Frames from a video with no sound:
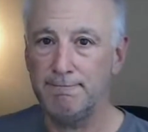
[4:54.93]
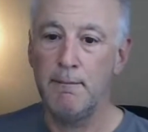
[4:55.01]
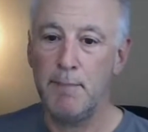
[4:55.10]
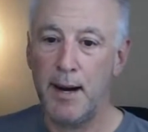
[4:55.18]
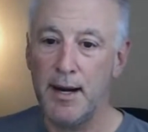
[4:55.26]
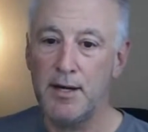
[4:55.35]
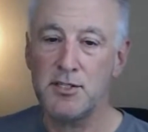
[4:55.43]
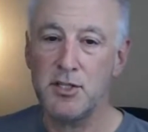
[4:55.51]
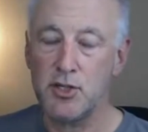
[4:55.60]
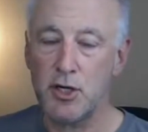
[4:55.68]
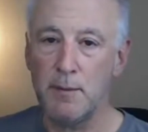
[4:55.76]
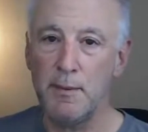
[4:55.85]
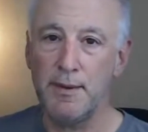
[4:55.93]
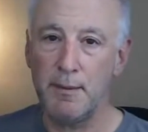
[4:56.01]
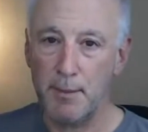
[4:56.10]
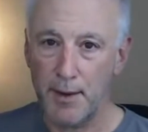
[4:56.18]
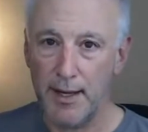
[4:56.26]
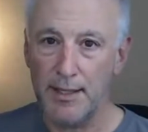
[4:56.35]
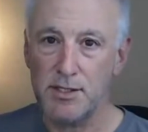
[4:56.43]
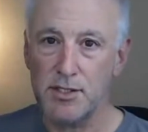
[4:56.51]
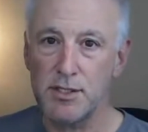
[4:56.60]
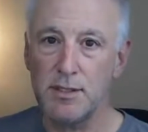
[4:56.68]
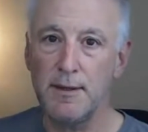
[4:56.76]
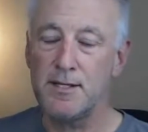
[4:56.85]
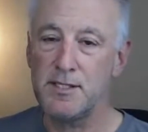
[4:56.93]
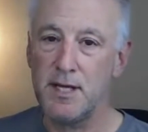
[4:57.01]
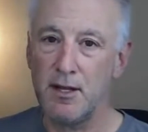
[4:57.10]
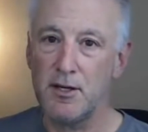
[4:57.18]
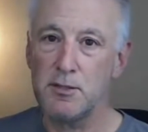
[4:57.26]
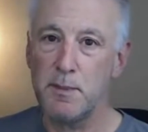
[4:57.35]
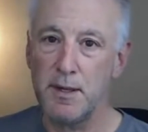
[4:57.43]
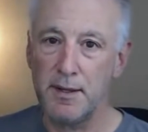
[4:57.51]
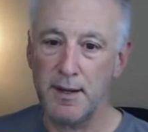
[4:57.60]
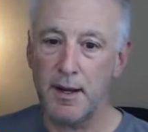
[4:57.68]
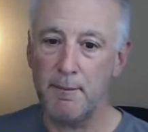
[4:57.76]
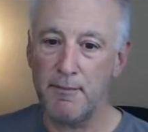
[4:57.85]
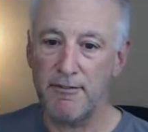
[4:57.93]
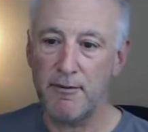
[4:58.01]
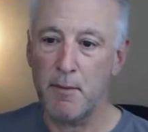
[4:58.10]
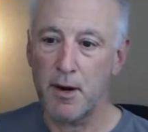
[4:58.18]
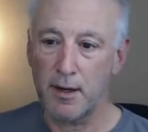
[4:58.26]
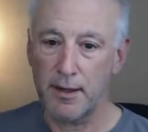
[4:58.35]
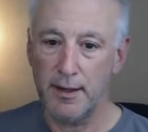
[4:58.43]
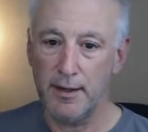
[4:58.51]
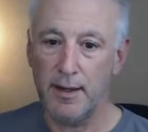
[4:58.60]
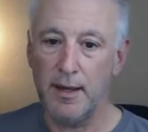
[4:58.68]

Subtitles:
Buyers determine the price, sellers put it up for market.